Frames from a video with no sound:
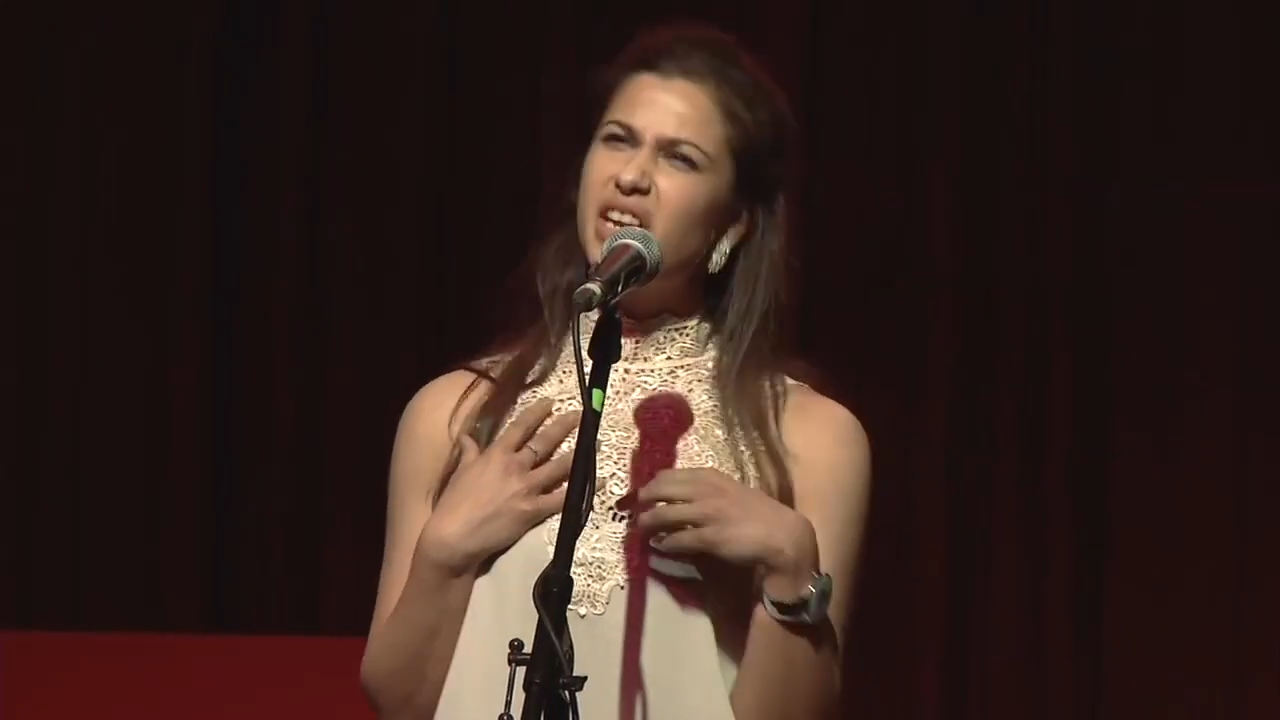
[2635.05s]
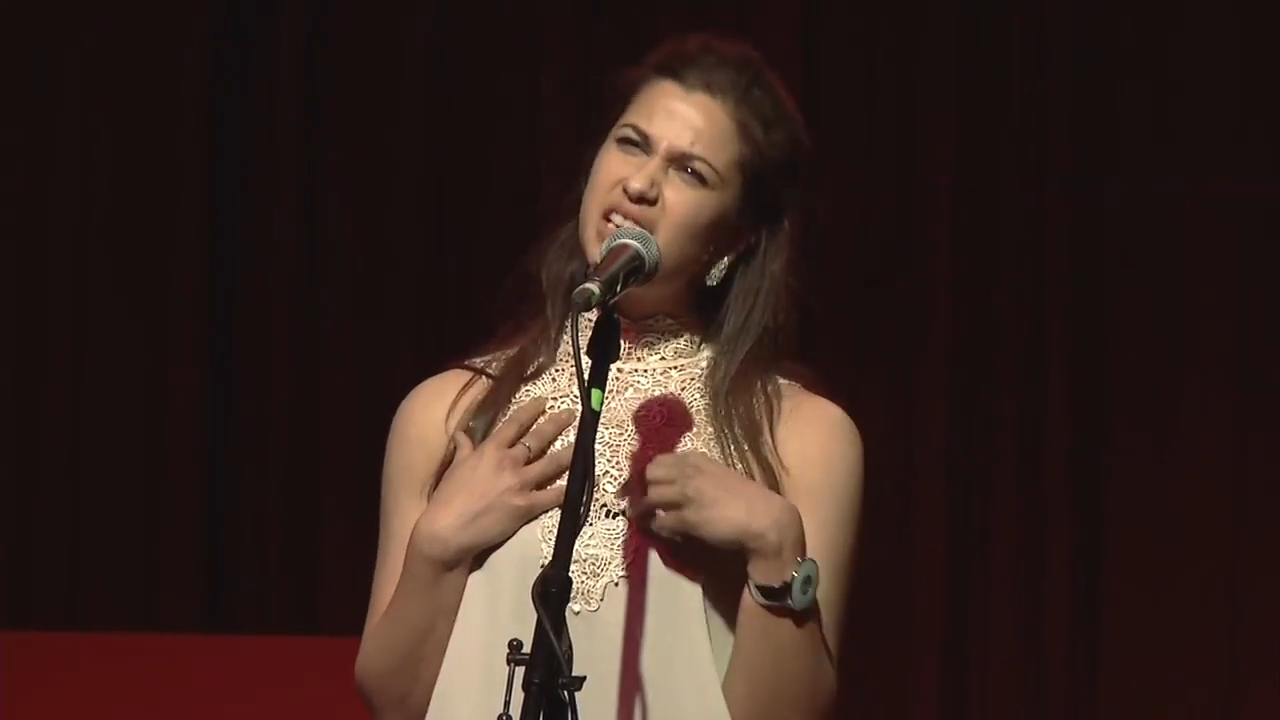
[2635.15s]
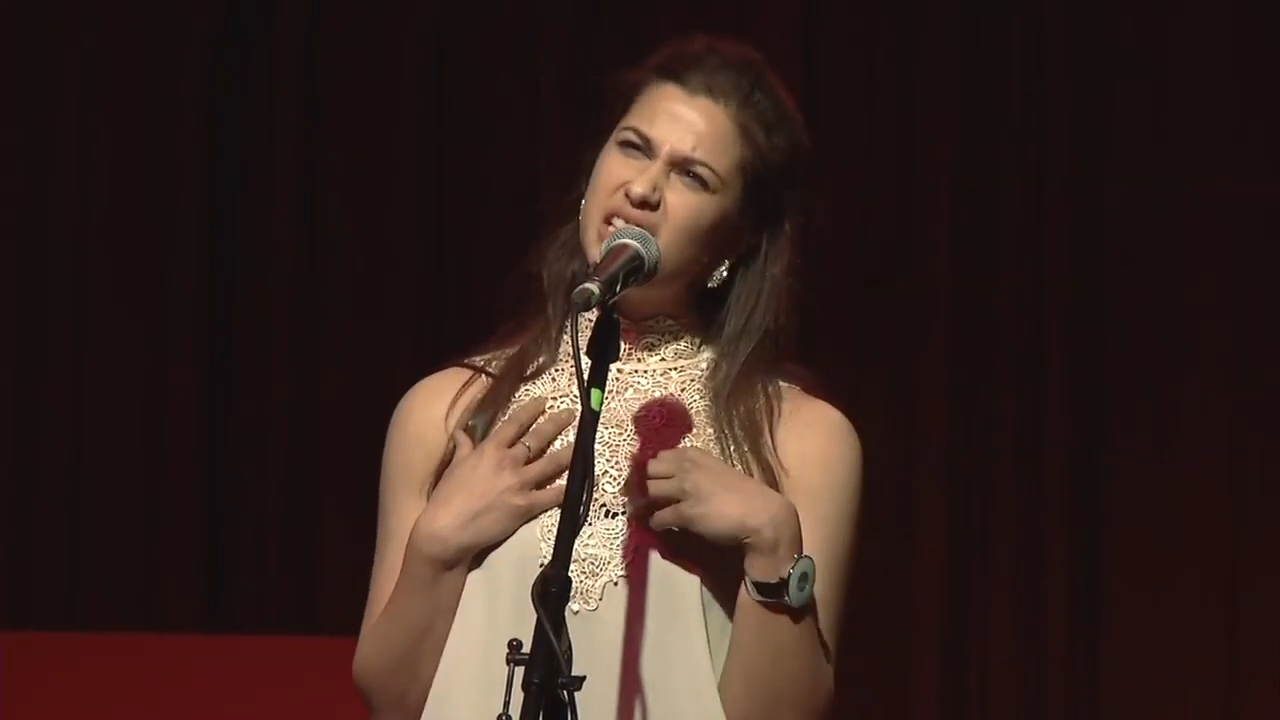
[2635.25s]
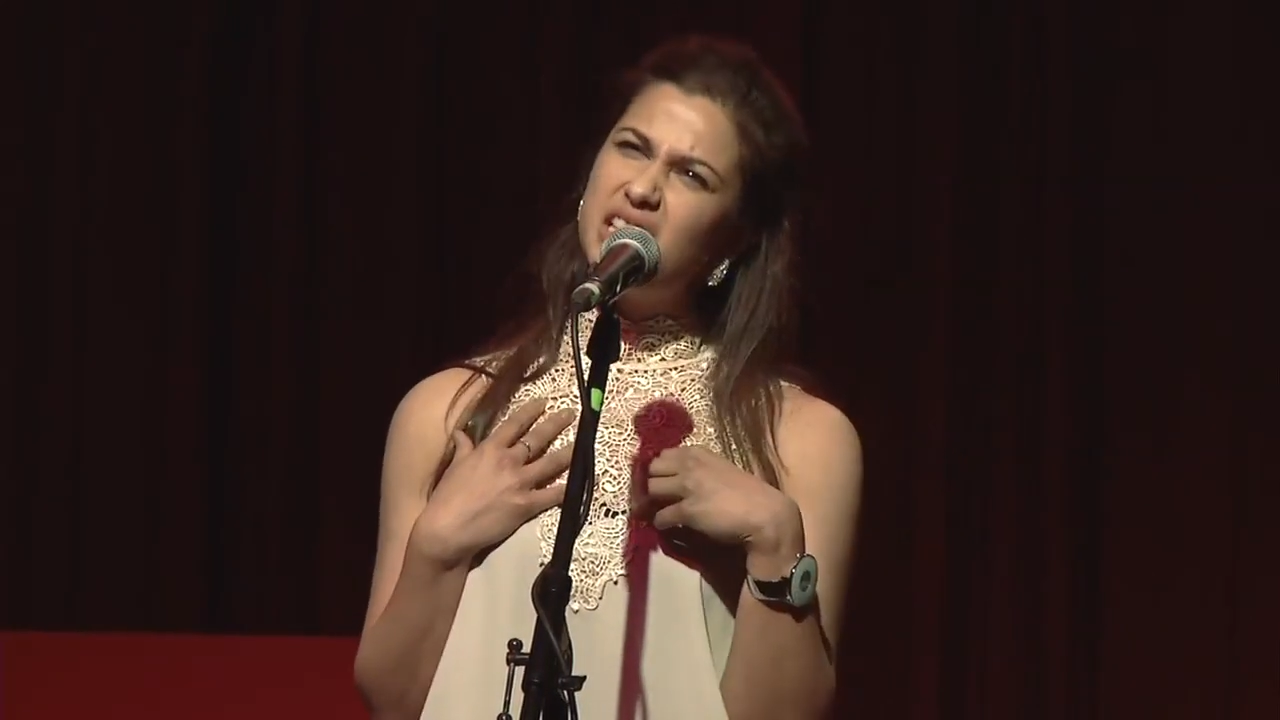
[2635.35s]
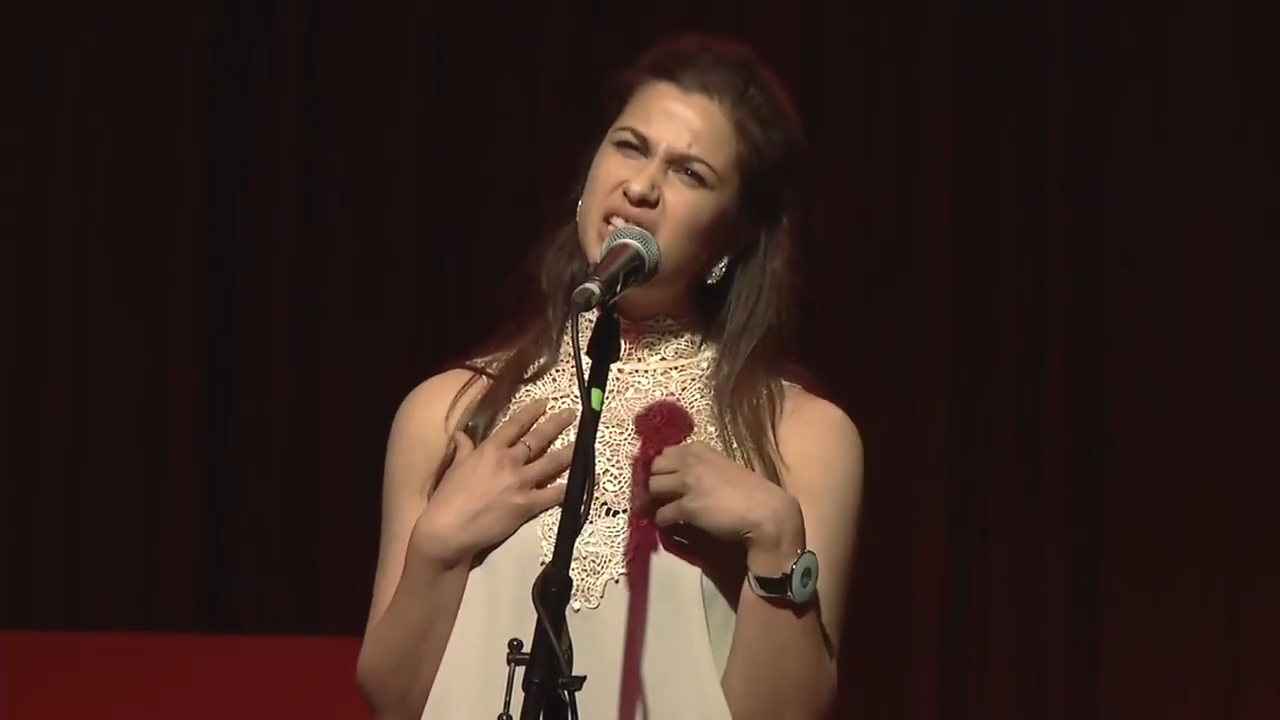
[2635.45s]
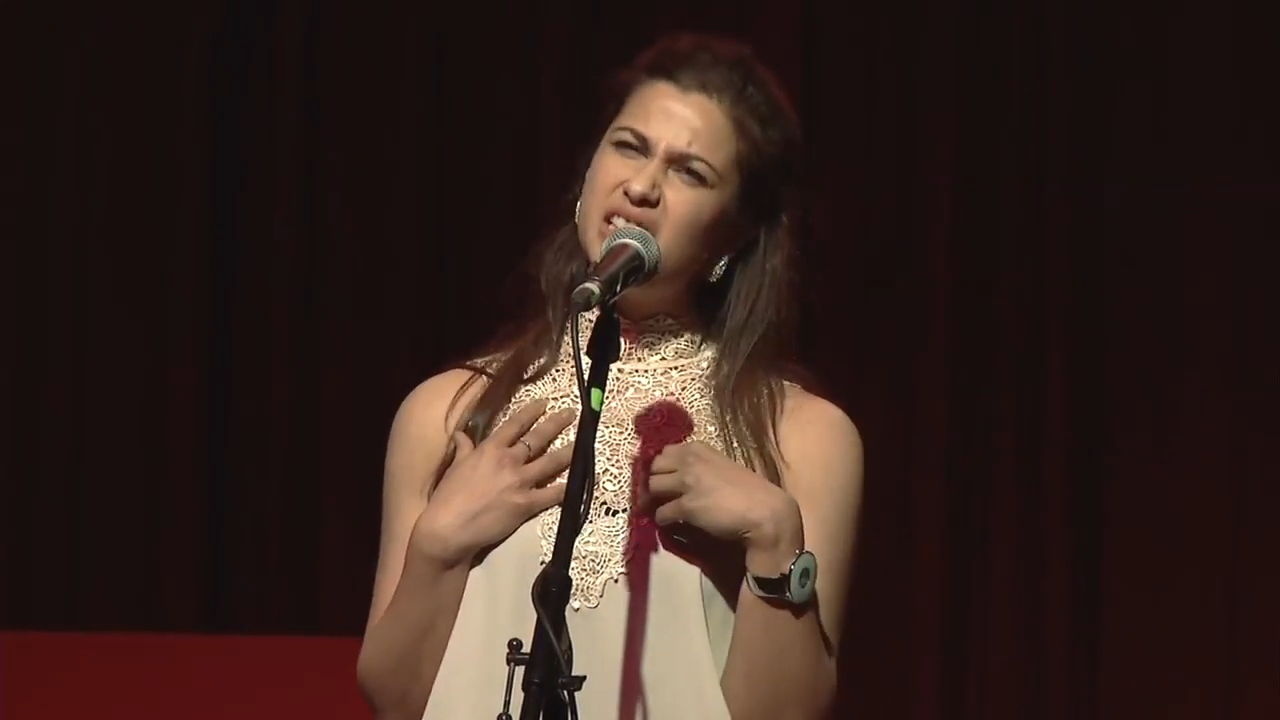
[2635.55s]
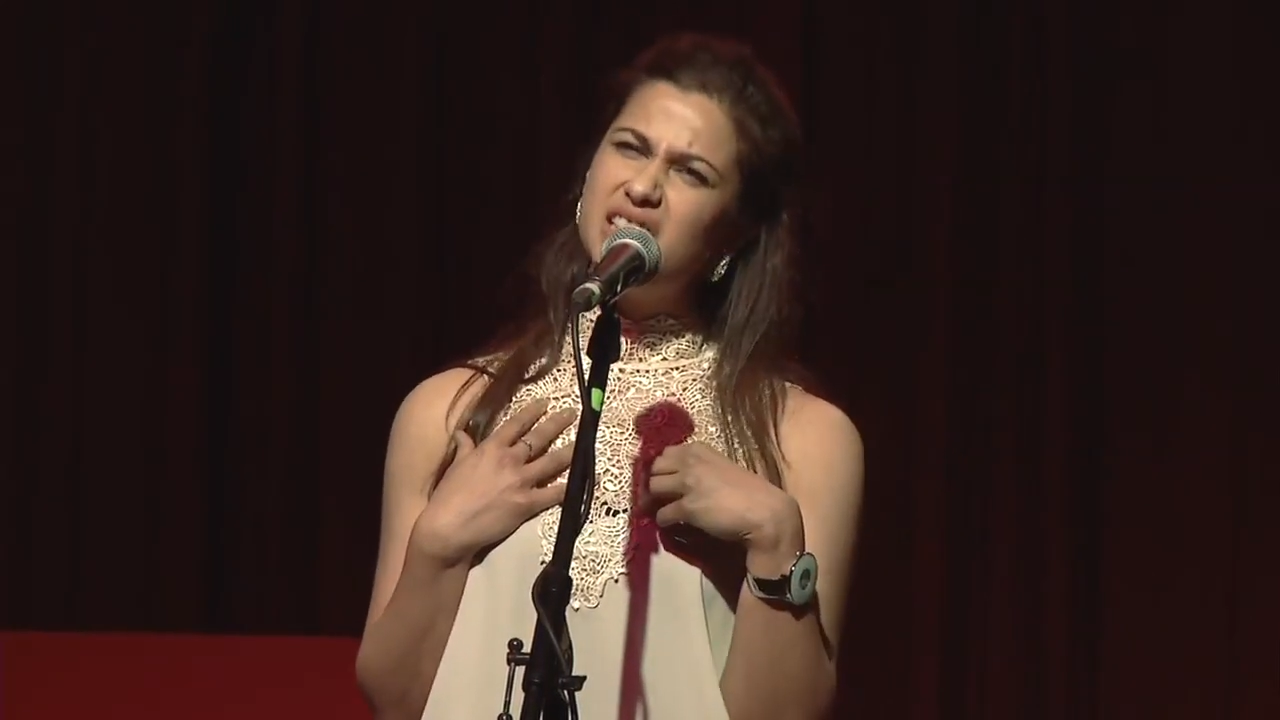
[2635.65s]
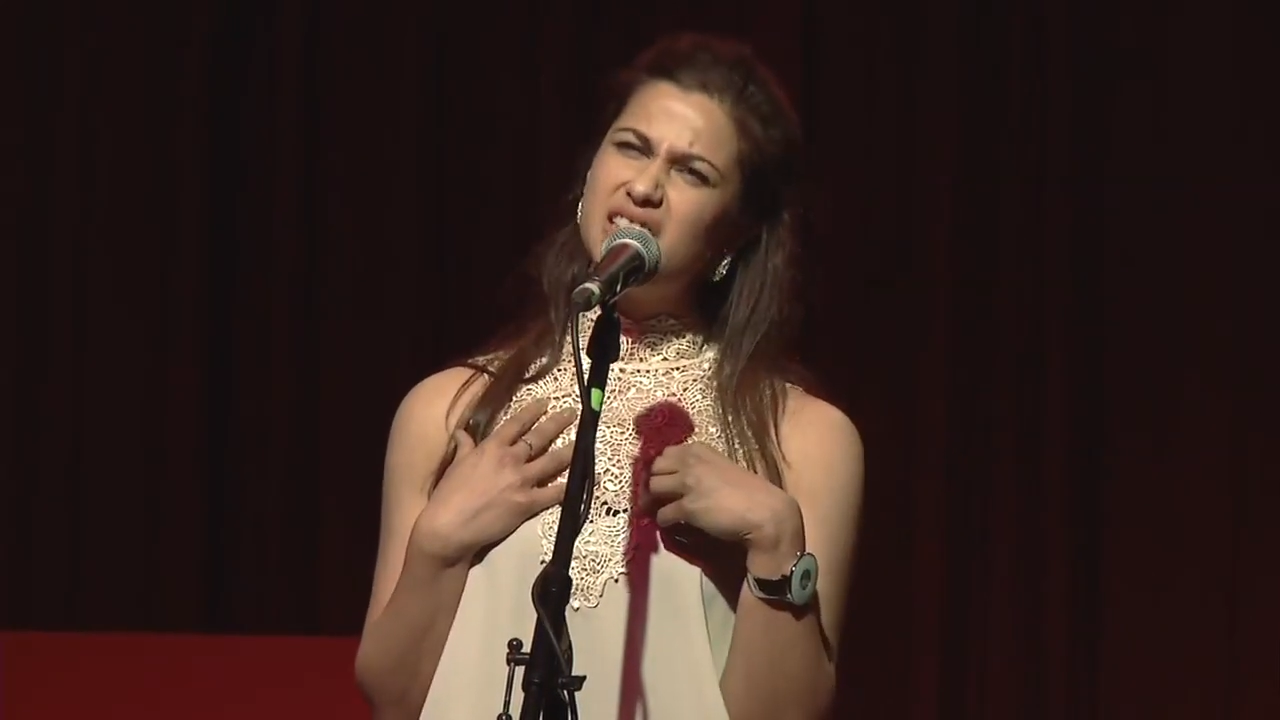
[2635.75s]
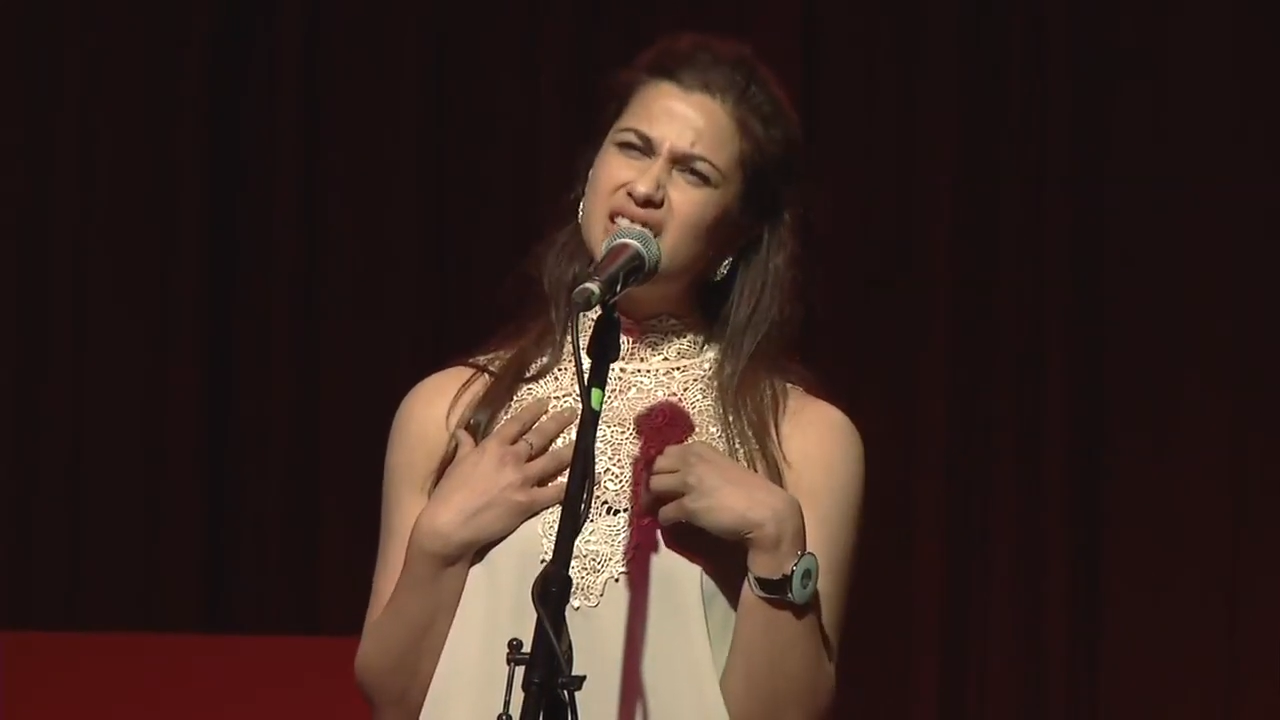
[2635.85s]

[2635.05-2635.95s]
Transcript: very